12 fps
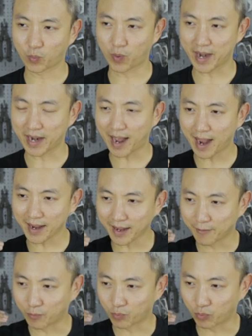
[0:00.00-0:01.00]
when I
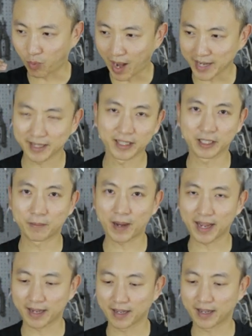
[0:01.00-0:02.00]
am riding the
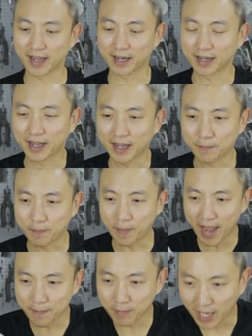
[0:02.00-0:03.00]
bike and I
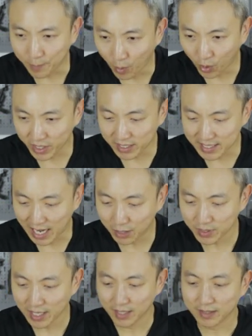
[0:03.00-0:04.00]
bend my body
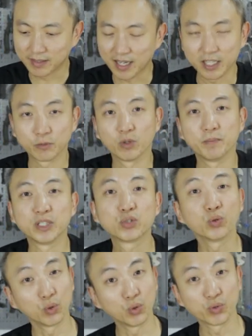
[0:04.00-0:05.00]
down, then it will be
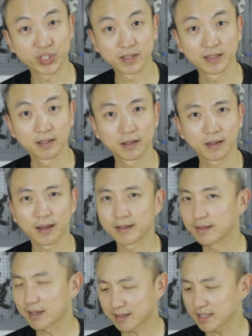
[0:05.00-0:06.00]
too loose.
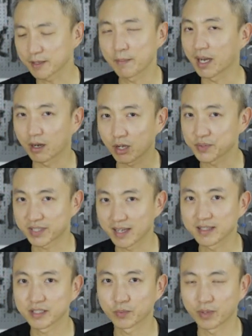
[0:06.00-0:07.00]
And that doesn't make a lot of
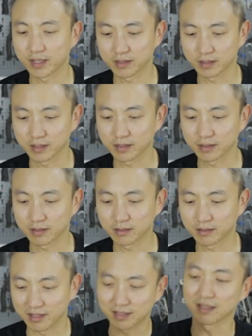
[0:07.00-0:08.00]
sense when
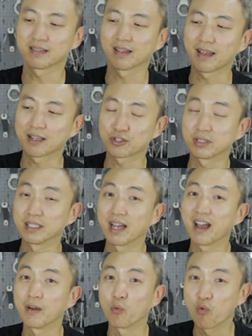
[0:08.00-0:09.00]
this is
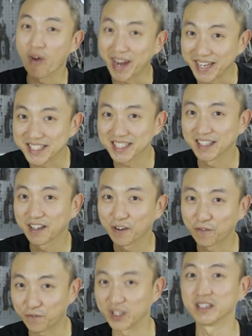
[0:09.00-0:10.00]
actually a race
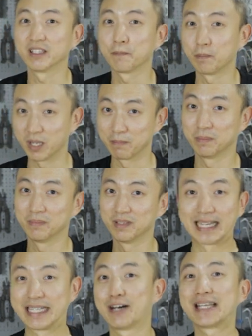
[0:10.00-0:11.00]
fit bib.
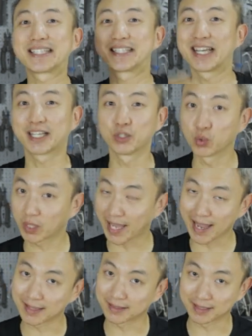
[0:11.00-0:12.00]
Now let's take a look
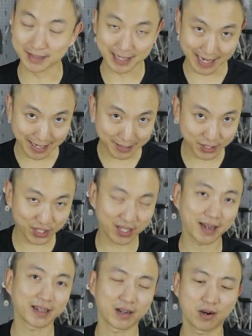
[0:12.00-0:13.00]
at the
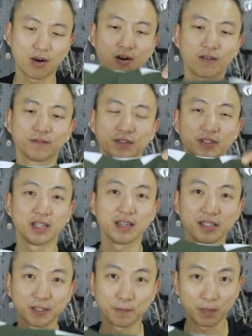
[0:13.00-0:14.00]
inside of
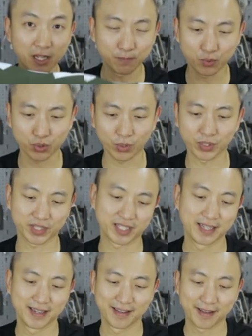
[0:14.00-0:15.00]
these bib shorts